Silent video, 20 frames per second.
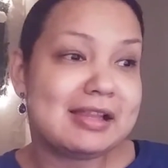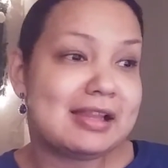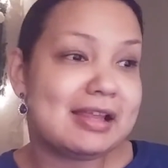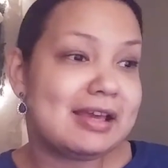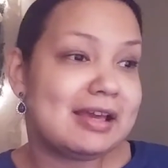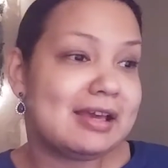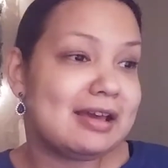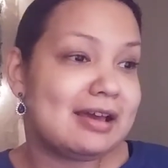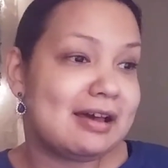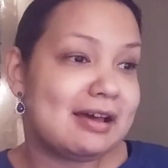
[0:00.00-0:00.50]

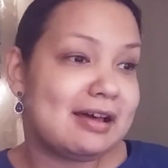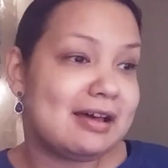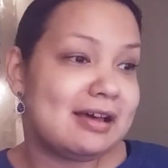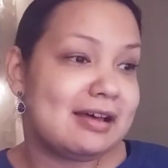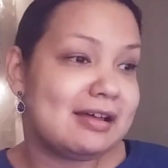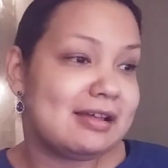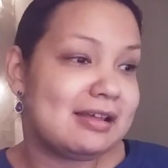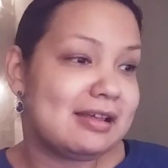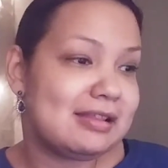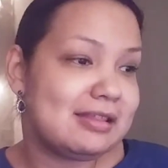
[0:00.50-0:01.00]
Like,
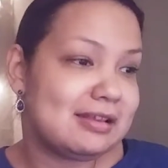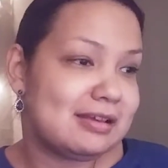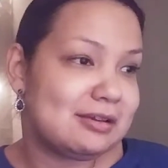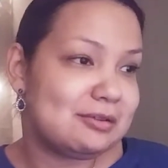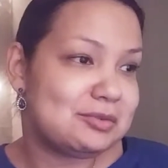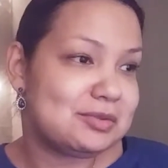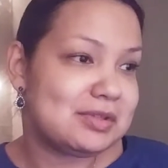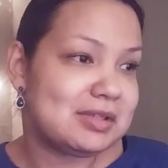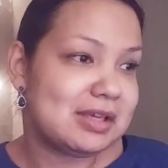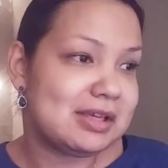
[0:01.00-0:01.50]
I think it
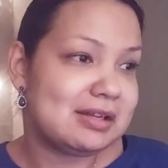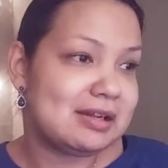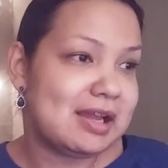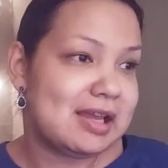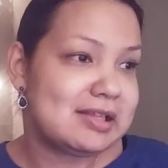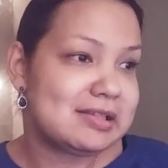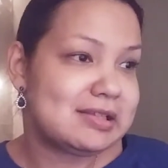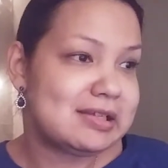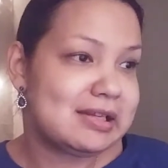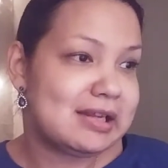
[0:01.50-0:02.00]
was like
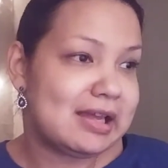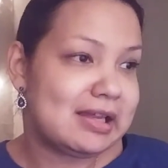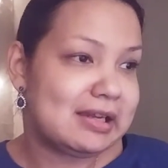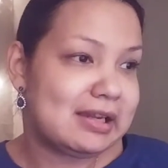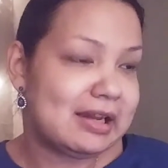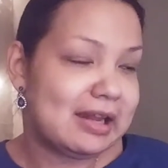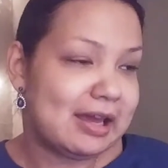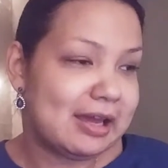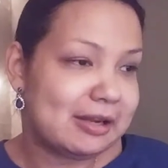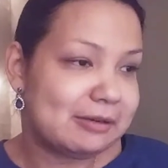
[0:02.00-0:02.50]

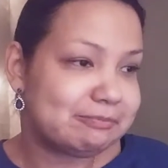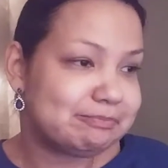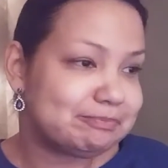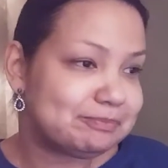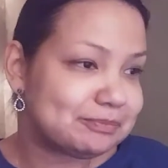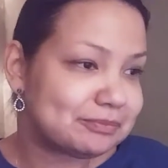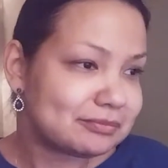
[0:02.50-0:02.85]
1999.